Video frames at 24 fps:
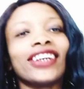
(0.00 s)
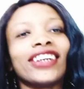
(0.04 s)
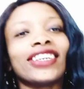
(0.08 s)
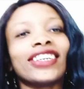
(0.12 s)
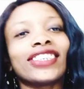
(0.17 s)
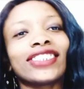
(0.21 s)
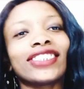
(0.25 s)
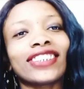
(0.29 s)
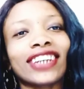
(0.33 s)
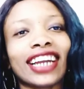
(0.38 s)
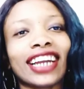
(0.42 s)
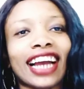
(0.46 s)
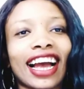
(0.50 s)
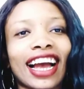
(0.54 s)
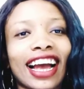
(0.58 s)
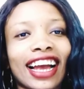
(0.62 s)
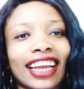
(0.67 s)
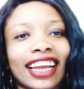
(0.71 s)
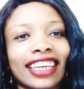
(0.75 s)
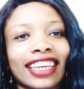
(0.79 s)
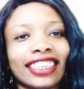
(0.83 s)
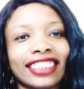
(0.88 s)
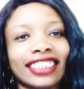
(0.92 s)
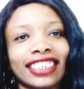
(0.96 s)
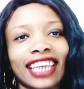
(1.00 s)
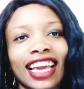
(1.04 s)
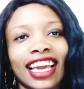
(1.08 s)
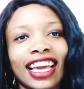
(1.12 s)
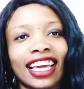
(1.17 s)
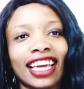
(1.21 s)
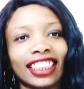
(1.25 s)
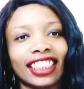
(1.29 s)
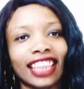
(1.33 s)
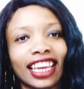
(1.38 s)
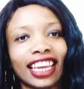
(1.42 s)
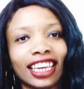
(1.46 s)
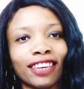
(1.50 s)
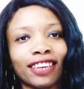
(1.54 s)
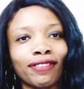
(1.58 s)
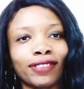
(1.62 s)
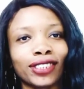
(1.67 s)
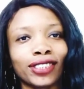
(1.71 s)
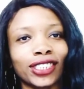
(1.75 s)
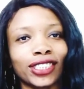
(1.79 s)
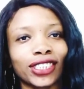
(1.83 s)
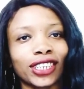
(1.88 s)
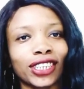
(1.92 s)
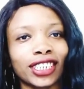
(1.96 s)
So guys, thank you
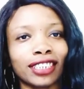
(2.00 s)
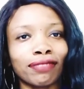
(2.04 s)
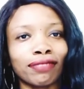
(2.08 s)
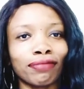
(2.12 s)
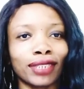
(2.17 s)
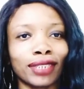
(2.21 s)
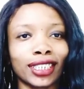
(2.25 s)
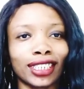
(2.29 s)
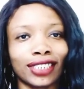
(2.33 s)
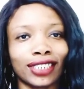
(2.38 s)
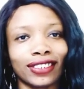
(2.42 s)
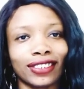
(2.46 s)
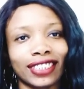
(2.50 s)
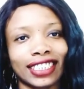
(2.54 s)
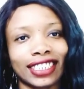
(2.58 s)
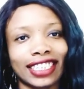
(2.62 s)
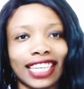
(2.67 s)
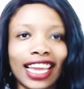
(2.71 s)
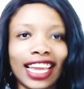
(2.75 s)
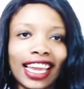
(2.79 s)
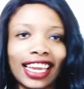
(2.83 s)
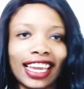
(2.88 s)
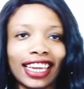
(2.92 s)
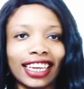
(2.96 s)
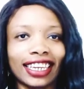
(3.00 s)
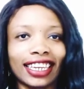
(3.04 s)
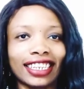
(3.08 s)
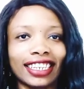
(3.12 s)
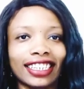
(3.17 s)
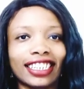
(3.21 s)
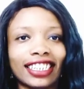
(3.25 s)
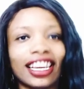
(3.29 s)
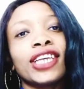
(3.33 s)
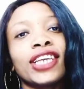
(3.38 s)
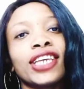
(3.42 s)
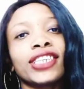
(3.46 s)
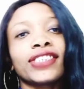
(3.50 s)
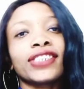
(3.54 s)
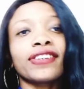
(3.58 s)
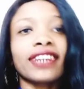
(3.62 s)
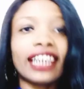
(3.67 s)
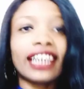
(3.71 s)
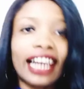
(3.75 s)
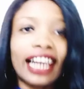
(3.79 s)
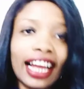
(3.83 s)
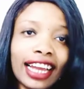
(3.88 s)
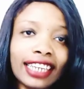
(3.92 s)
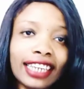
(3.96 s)
for joining me today. So
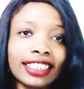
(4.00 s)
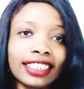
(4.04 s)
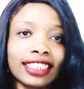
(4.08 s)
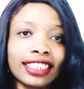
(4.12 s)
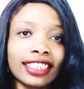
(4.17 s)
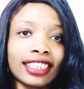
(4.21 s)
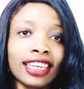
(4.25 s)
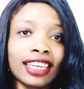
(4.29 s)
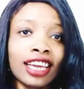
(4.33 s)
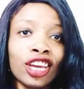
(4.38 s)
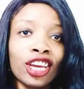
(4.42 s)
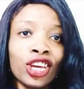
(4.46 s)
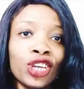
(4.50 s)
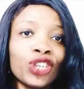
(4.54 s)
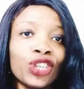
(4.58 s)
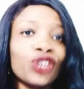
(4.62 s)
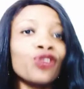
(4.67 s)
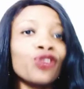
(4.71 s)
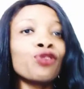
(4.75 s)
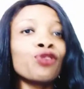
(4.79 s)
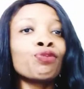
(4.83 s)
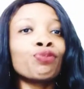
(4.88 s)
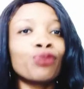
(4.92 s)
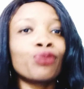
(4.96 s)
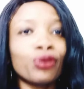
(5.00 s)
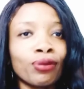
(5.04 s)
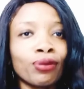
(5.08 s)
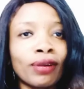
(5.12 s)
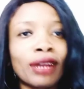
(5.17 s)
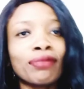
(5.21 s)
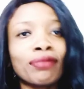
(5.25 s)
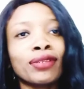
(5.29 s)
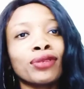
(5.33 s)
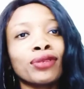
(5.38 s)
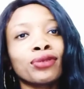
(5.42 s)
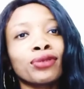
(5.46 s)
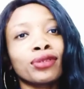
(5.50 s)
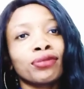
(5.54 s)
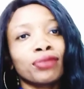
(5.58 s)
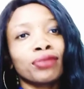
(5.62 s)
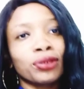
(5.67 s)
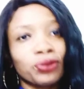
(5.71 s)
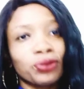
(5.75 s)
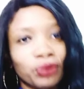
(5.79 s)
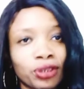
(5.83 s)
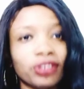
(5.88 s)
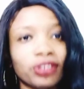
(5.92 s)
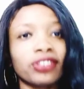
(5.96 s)
guys, you probably would be
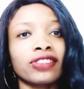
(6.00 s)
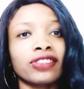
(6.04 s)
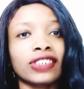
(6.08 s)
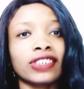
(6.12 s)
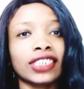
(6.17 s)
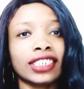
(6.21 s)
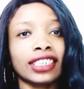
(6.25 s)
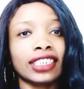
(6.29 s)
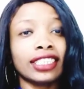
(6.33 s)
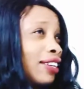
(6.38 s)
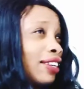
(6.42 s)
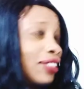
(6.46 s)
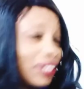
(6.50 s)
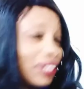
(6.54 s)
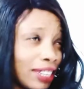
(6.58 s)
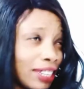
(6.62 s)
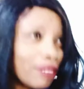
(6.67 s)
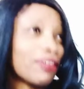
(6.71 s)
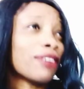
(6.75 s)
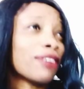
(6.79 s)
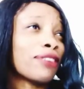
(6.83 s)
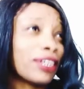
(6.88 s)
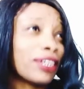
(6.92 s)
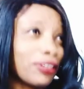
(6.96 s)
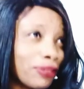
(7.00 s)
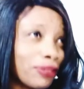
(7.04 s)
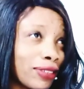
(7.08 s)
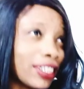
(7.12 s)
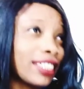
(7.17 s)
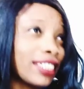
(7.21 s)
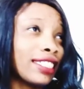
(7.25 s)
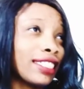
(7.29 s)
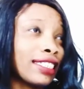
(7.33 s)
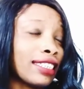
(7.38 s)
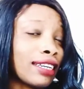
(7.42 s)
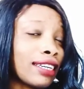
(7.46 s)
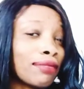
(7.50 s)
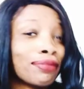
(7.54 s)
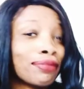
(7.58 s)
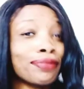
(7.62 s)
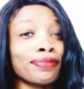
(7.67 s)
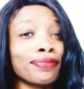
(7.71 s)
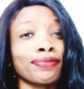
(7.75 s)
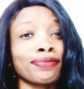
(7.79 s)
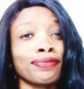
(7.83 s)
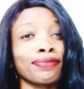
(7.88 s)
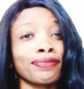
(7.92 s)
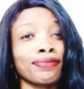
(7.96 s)
wondering, you never read for an exam?
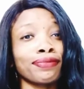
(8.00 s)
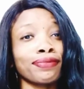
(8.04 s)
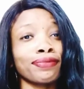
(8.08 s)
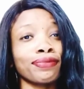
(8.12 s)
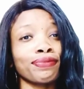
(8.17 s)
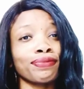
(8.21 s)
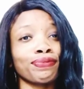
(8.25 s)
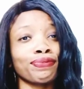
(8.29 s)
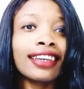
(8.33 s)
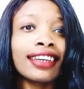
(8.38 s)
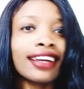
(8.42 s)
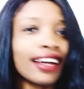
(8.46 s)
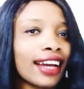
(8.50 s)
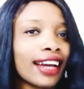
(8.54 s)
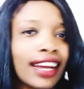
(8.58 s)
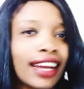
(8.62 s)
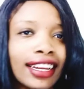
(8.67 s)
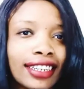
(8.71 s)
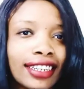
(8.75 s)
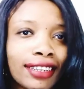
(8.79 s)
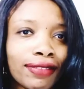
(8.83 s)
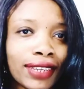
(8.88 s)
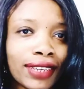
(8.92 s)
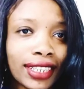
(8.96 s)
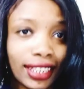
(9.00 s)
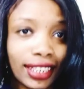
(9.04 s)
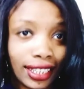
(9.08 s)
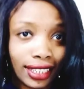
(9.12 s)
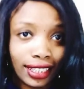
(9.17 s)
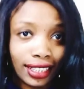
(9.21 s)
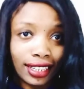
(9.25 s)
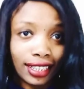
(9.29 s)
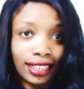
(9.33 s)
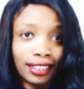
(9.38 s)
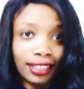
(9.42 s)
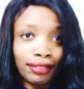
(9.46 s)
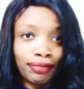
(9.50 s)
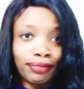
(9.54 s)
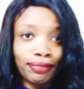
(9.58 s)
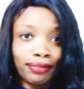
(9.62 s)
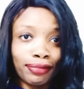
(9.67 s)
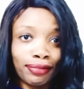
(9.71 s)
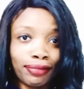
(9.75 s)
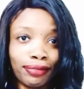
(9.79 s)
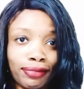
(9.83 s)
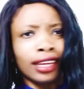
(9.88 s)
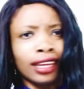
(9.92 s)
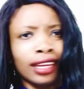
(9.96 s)
I never did.
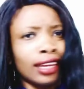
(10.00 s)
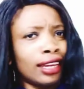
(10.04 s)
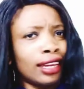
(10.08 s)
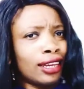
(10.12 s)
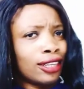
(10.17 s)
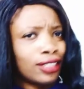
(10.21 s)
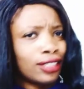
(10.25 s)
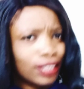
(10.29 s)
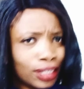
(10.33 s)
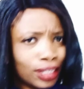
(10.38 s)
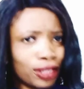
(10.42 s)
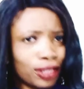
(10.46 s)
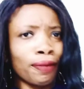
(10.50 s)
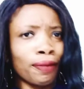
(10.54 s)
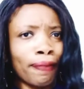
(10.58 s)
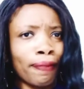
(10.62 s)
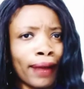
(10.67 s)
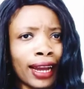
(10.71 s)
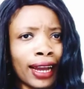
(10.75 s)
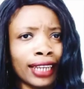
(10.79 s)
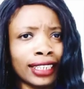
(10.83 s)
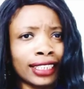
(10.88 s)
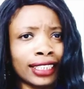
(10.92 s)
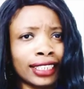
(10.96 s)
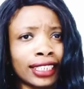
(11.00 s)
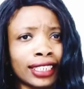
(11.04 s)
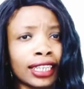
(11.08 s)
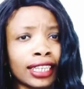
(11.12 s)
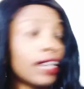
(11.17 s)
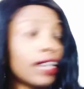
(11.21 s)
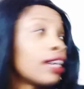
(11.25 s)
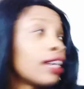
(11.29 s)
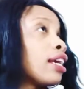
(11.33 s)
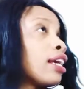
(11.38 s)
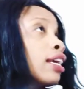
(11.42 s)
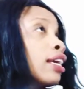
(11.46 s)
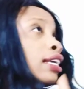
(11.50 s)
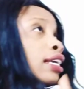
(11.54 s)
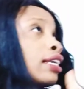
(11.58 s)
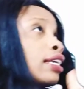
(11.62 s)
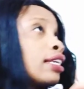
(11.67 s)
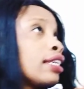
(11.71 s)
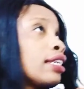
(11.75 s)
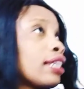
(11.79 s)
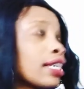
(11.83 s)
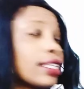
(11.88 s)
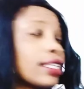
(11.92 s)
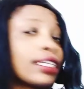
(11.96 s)
Did you pass?
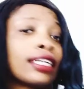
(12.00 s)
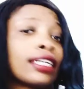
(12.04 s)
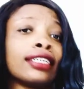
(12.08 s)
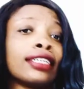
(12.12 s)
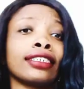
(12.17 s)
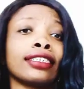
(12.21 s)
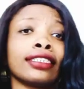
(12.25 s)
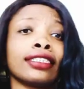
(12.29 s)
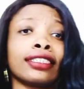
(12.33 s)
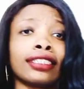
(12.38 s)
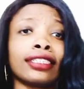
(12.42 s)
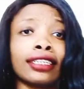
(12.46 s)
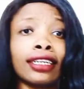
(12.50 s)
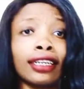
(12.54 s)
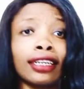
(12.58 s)
Yes, I did.